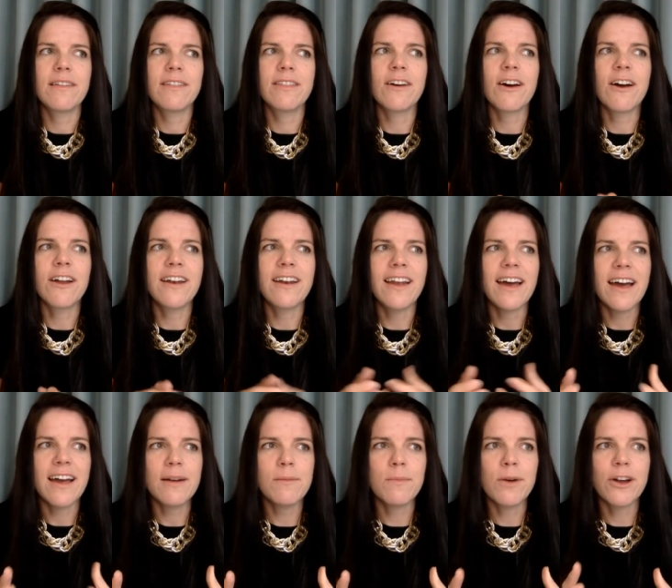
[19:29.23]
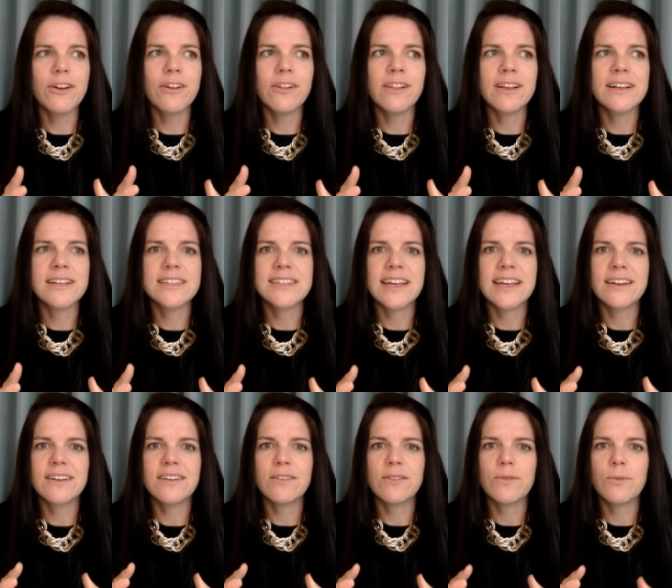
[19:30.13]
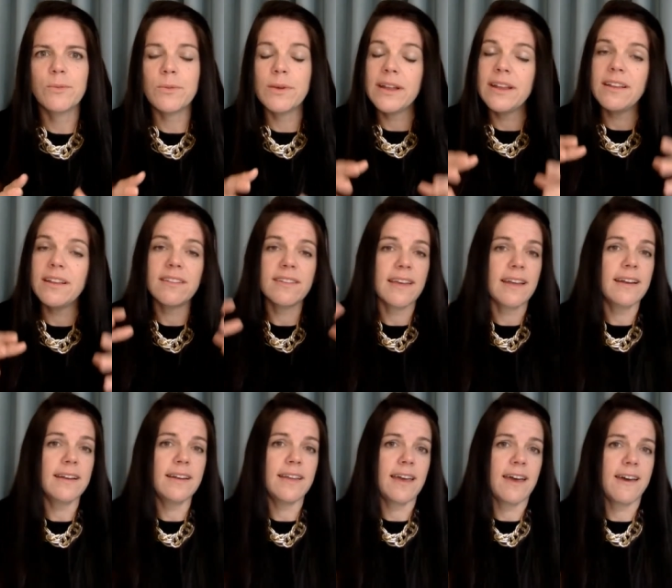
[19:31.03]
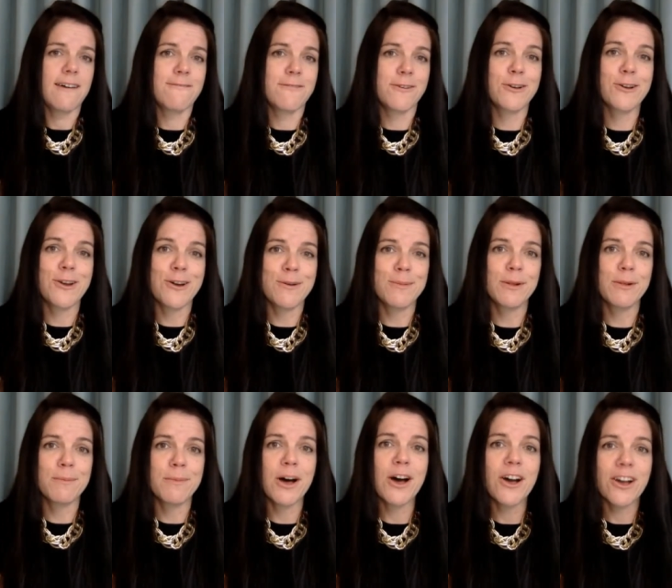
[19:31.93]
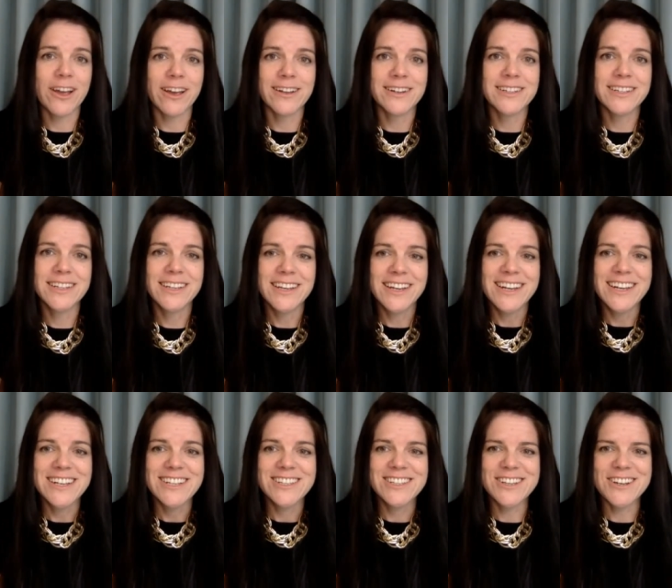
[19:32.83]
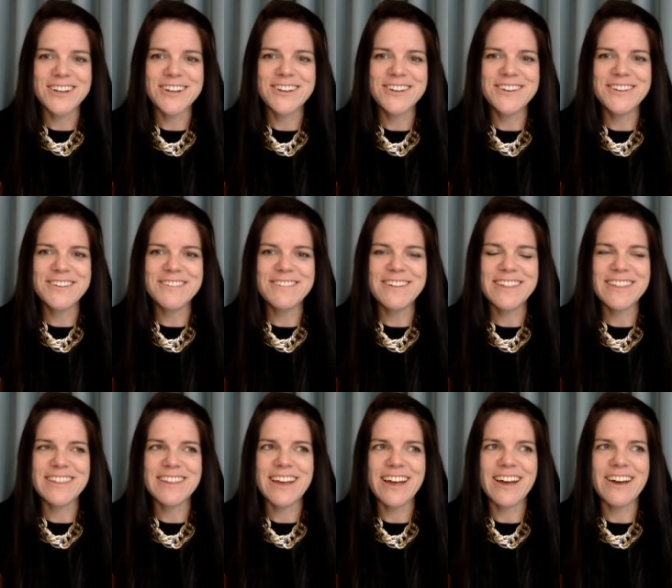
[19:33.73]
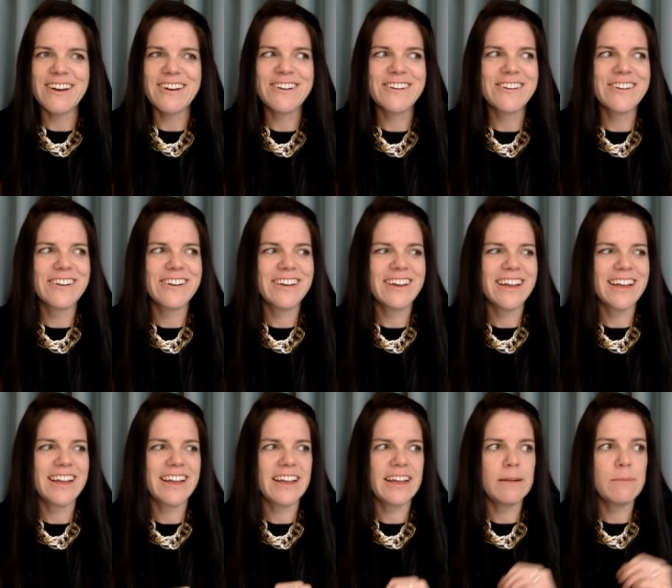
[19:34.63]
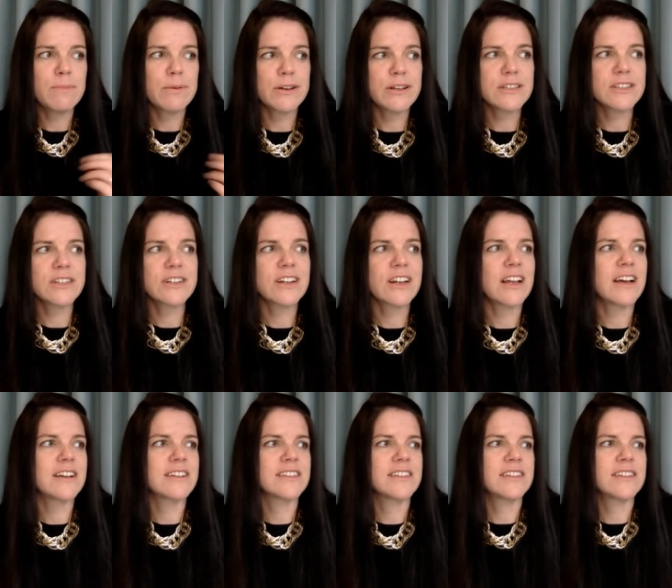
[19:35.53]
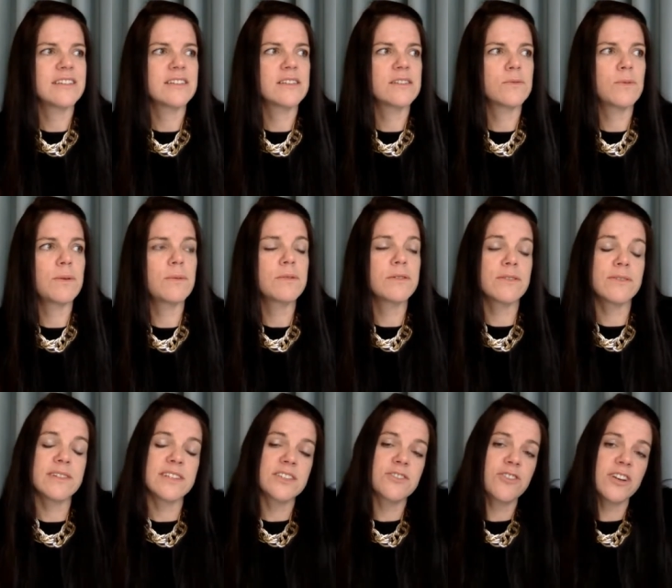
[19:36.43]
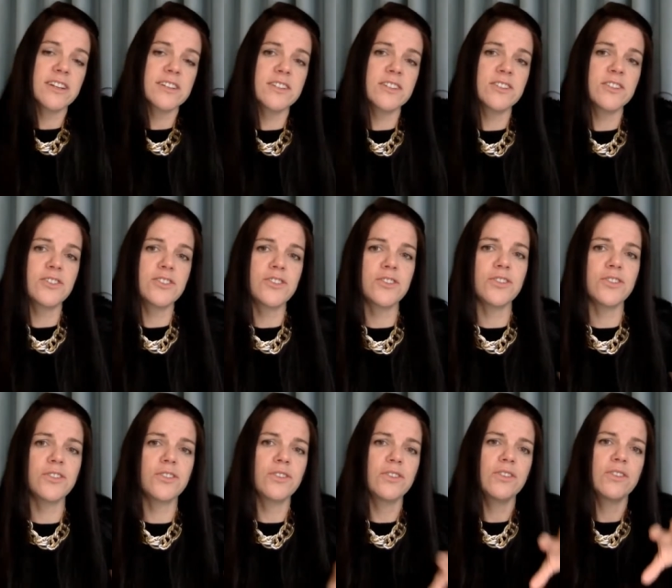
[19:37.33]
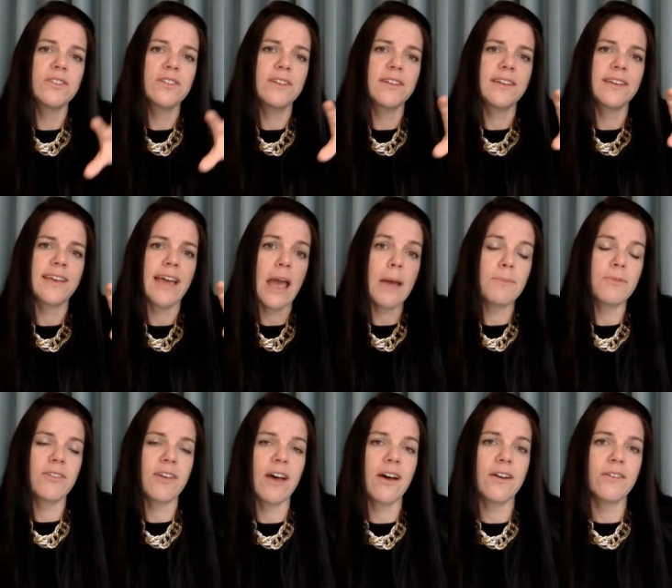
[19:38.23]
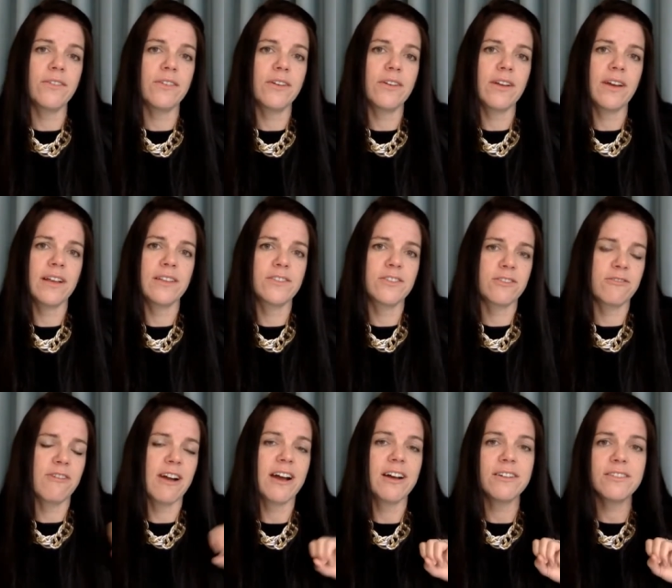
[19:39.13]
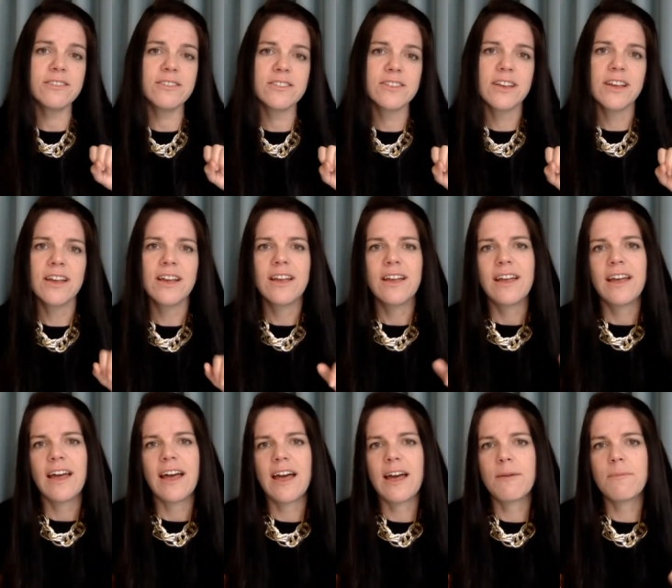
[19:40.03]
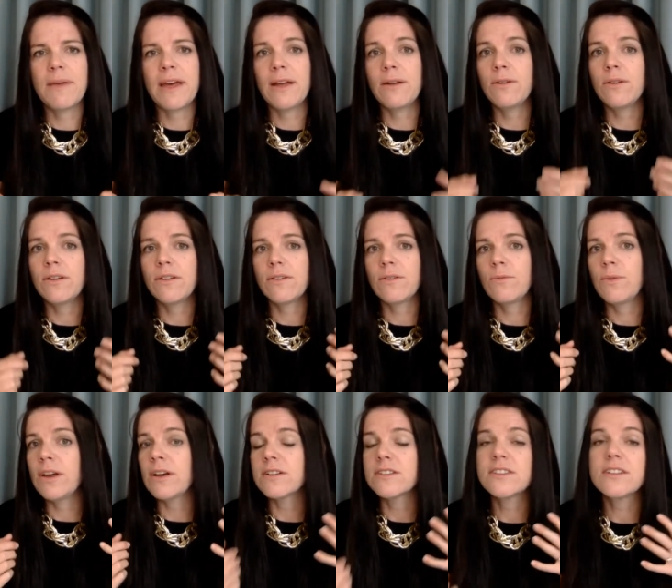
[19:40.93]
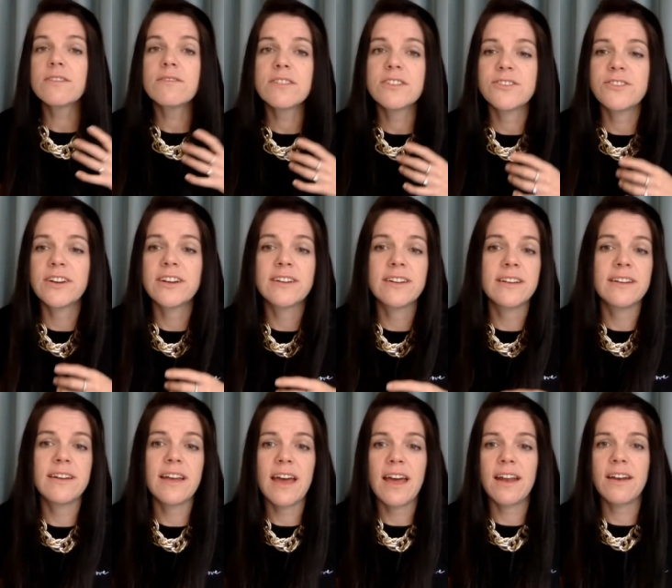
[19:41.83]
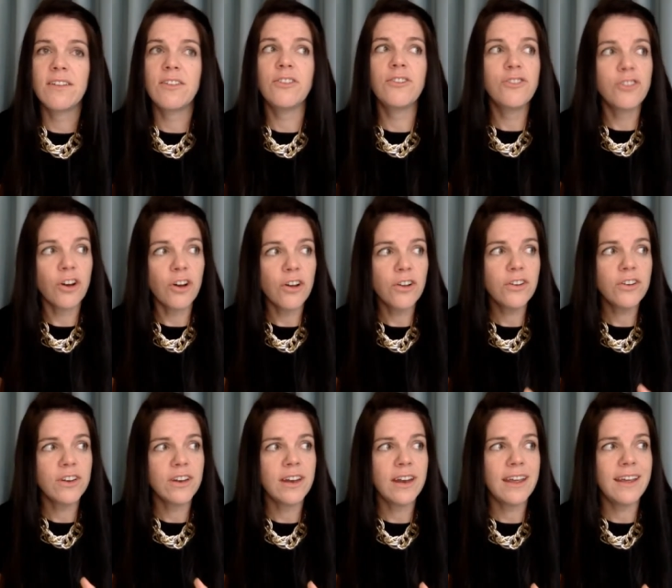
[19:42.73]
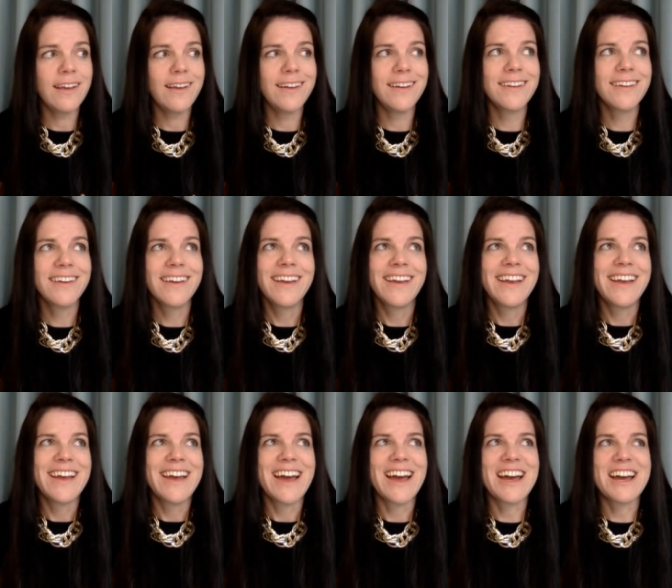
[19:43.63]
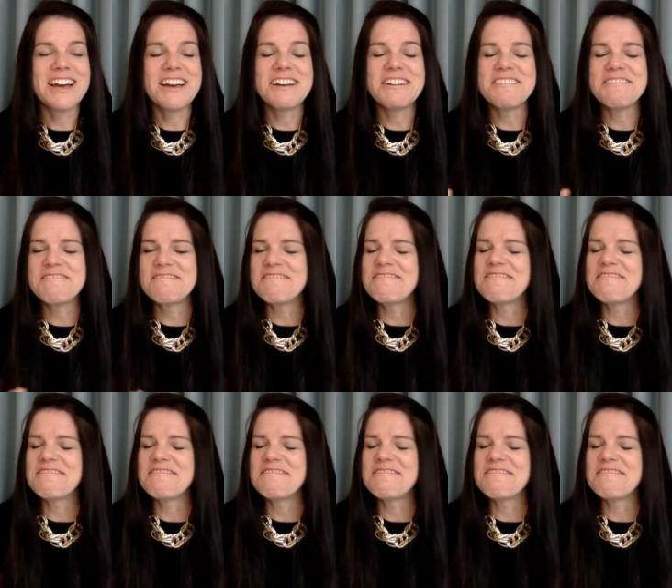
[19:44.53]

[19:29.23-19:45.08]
the online model is that we suddenly have a global market. So with our in-person classes, we were restricted to Cape Town and surrounds, um, and we are still restricted. And you don't need uh,